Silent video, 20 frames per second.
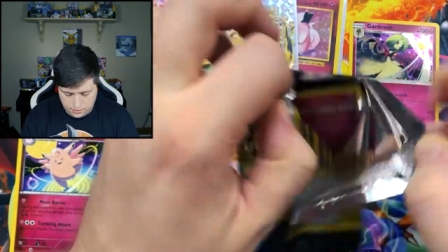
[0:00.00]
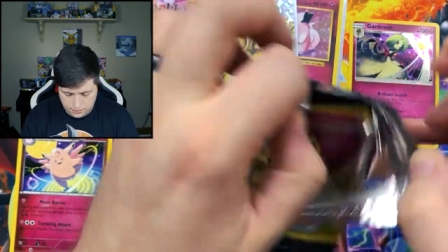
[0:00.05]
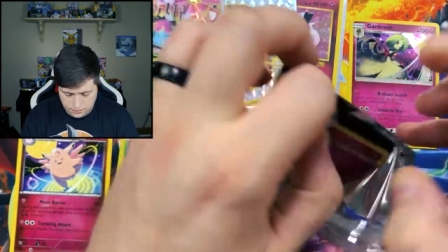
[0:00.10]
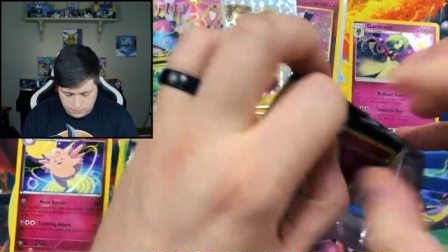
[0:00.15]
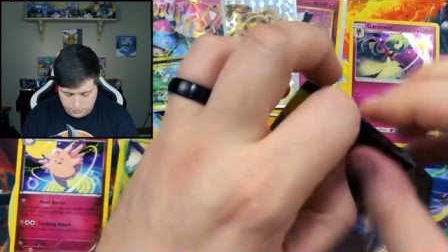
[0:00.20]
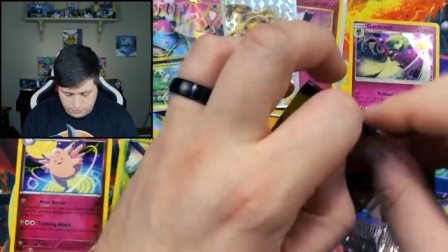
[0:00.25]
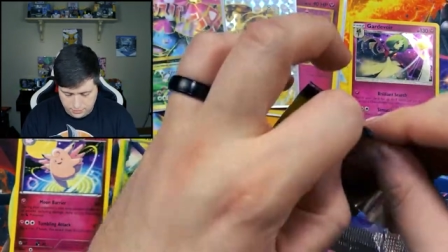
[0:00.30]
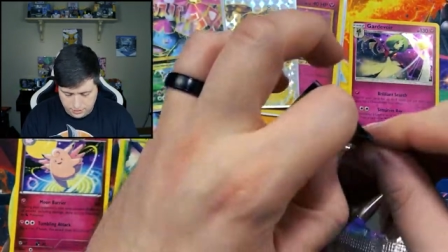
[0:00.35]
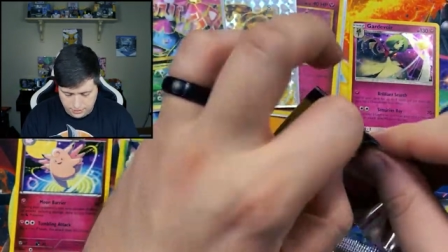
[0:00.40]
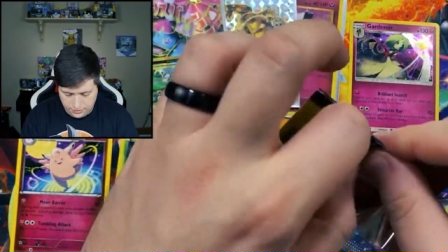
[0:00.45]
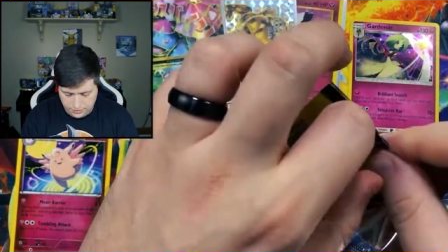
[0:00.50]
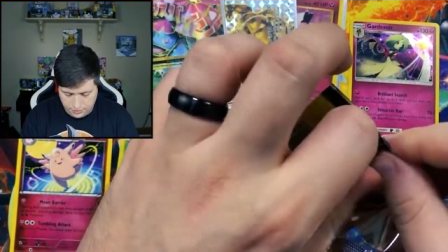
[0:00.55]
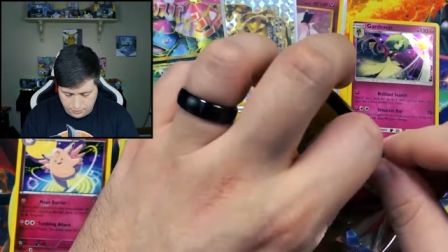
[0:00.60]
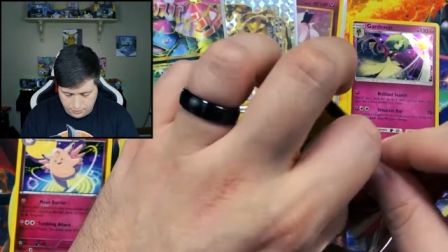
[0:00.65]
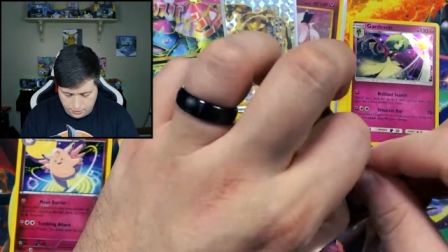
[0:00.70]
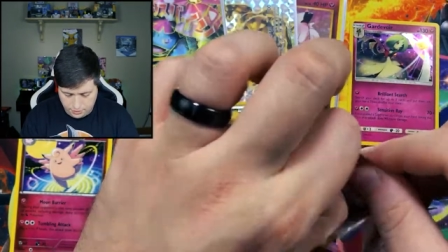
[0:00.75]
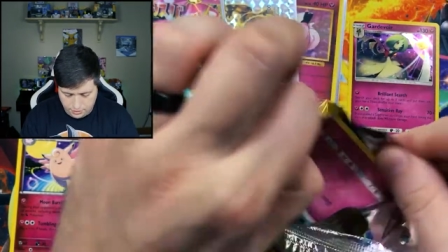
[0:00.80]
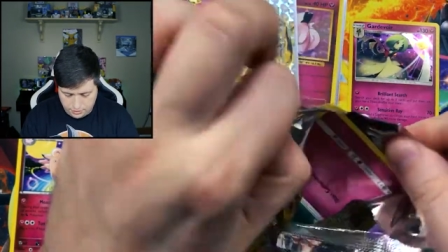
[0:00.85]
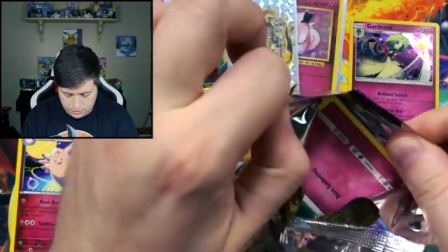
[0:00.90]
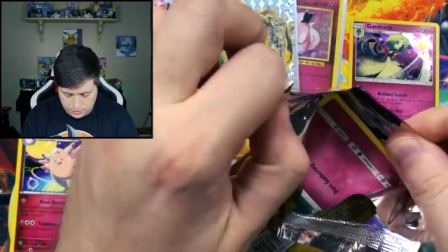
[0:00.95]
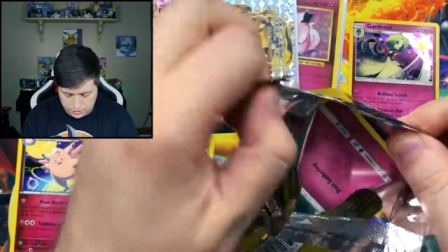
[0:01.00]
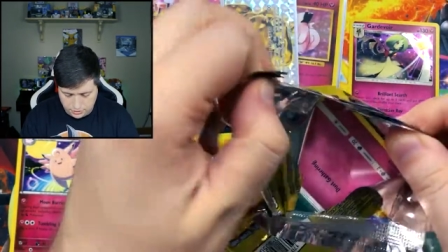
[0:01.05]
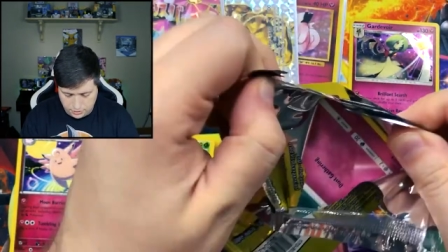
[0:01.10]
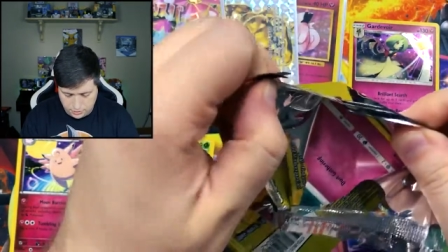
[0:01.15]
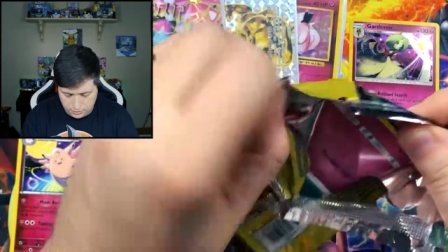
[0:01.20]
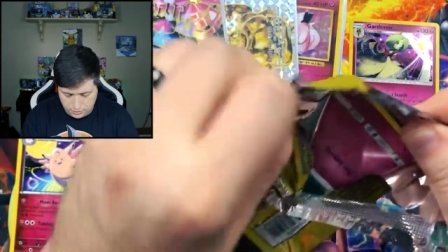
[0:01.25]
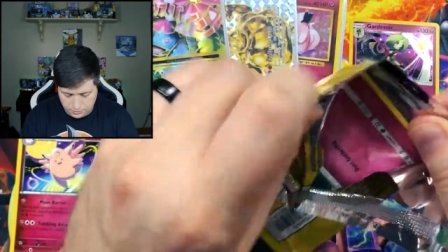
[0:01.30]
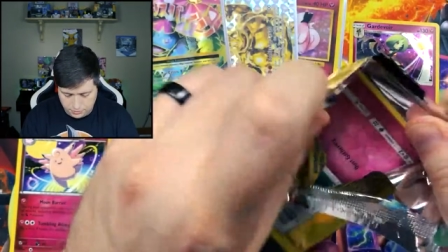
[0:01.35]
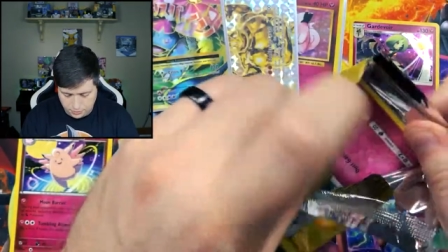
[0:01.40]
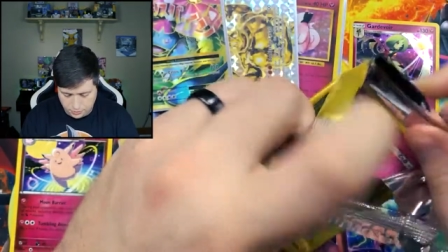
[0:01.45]
they're about near impossible
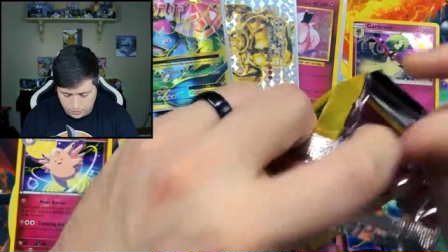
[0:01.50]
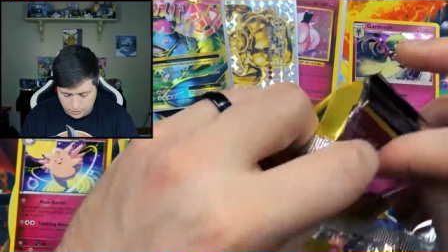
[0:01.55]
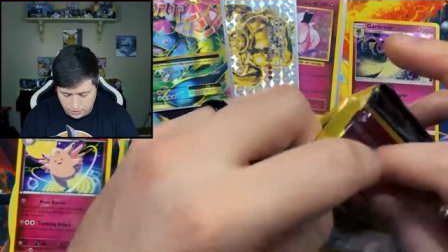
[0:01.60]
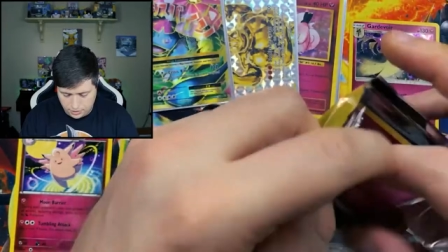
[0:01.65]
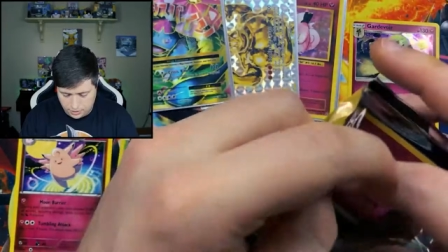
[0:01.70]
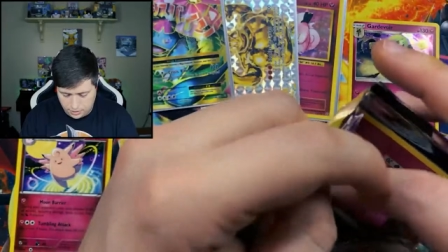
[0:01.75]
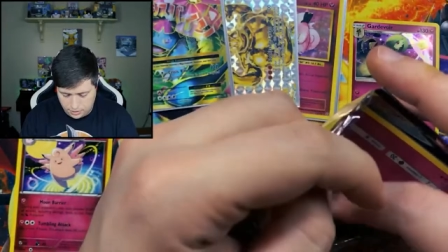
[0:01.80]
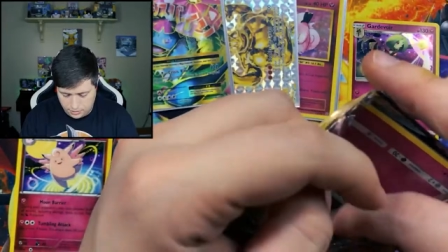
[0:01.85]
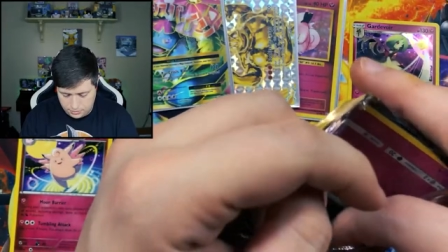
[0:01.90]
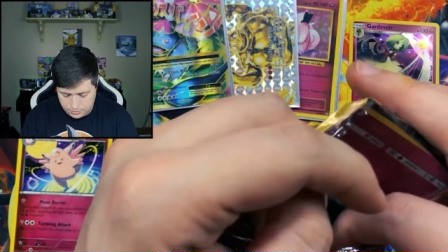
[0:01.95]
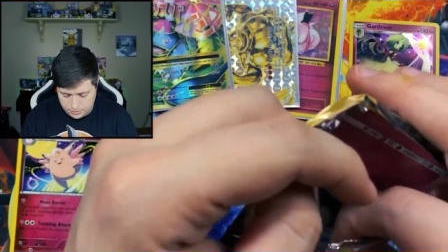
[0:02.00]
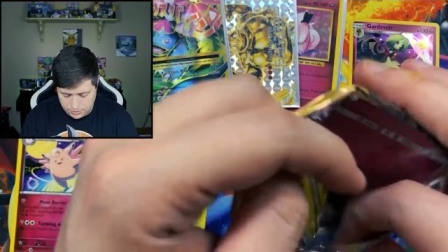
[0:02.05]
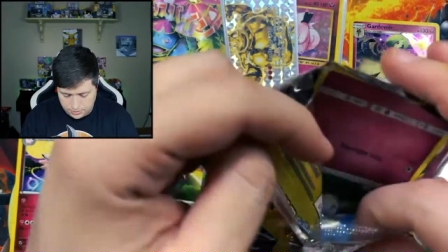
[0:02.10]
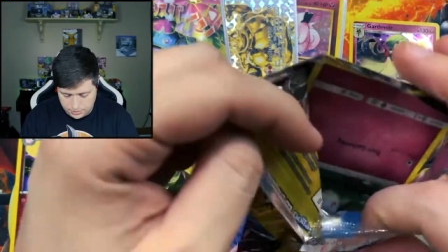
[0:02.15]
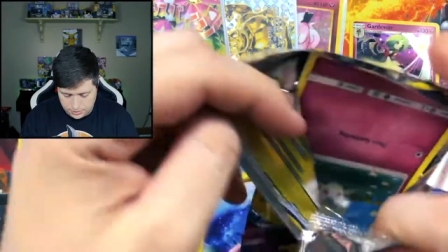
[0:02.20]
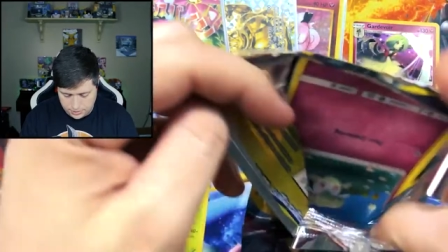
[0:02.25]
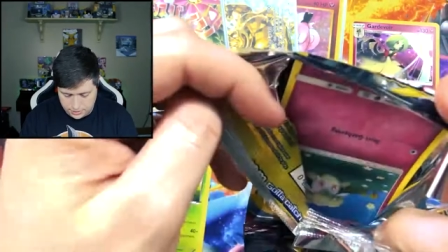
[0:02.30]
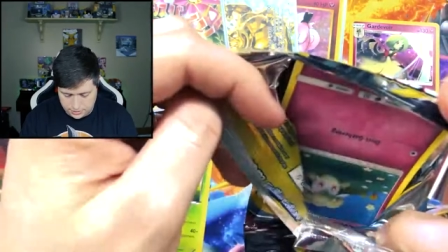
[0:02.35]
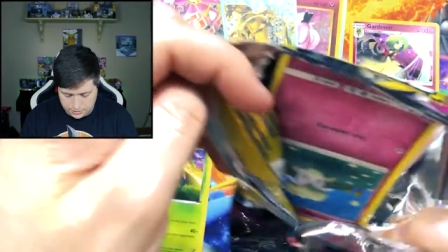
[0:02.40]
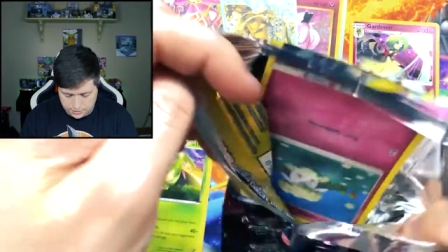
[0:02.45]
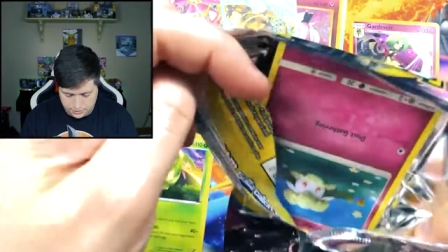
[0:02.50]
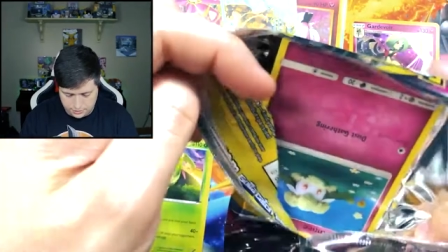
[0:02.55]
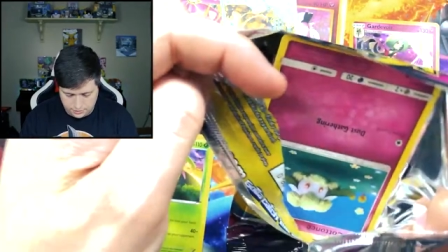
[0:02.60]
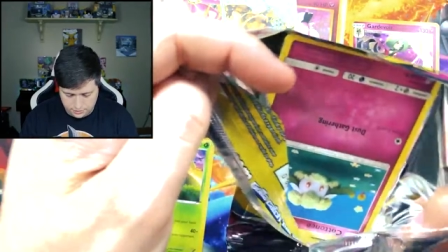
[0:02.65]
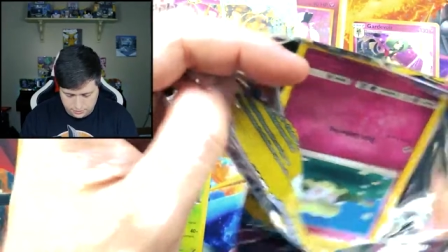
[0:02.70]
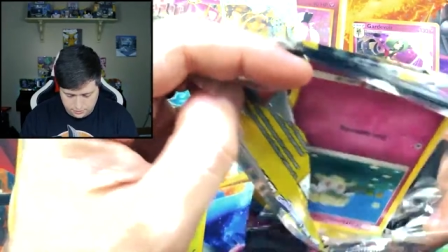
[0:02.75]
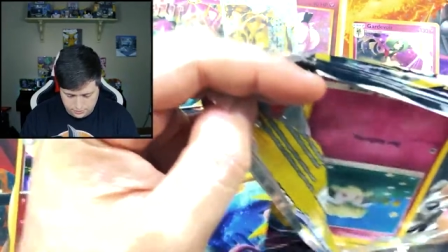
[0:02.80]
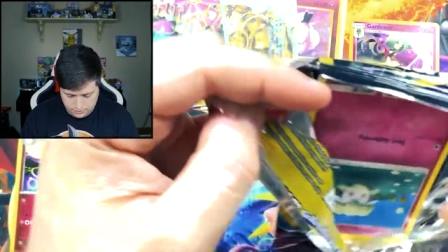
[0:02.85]
to open from the top, but these are...